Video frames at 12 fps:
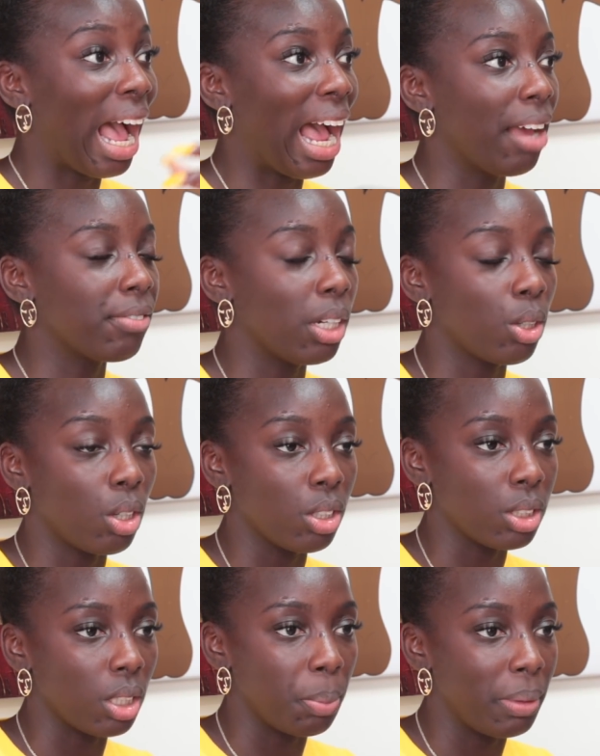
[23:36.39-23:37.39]
I've now
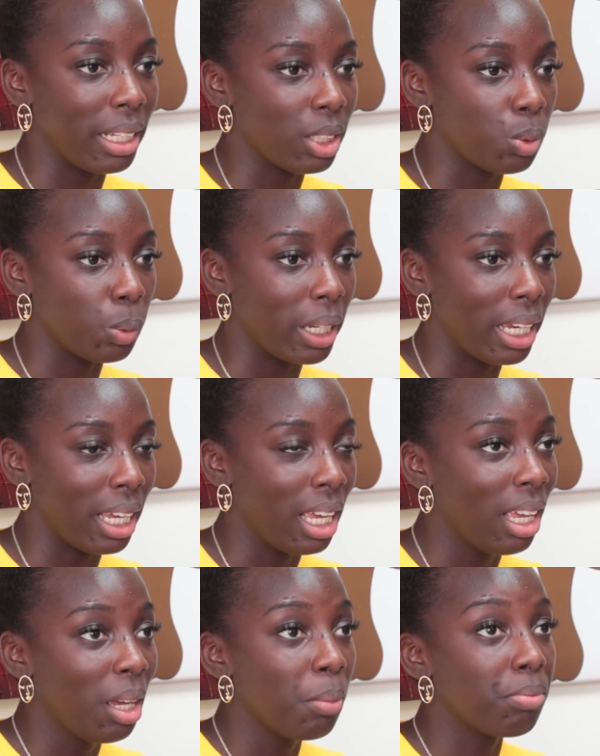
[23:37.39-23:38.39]
gotten to a place where
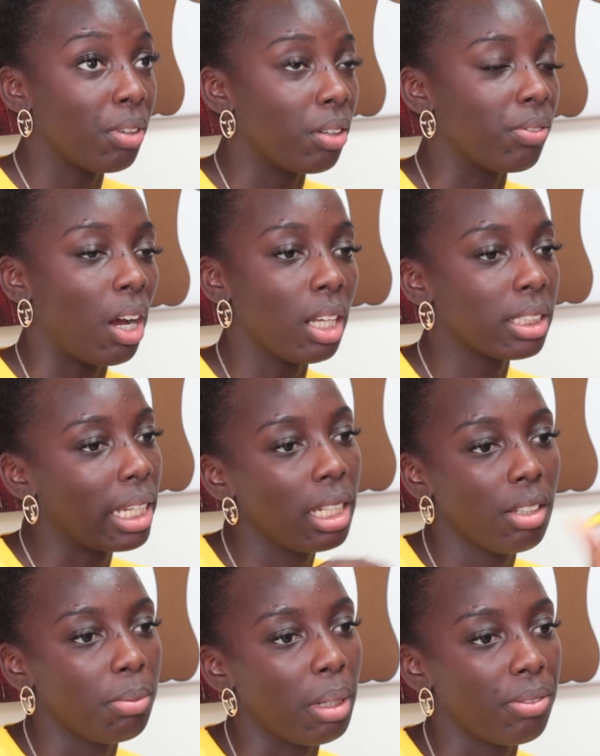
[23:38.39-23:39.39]
but ask
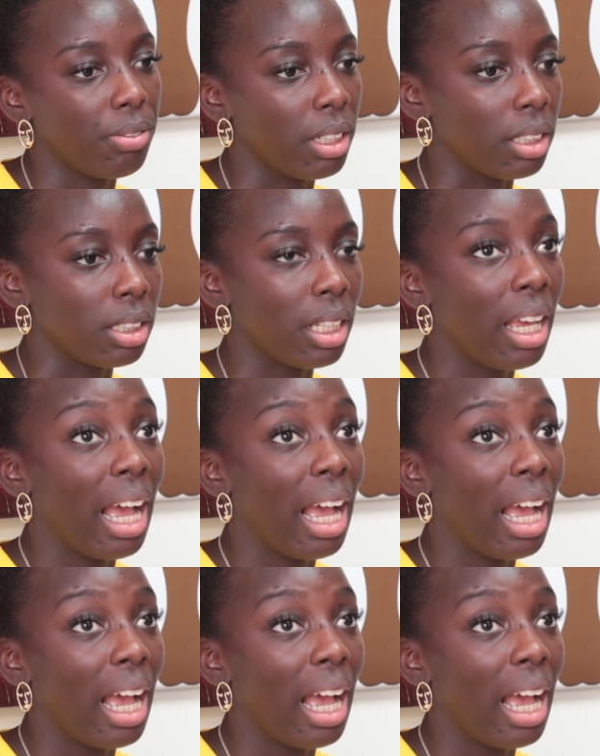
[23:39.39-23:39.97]
any of my friends.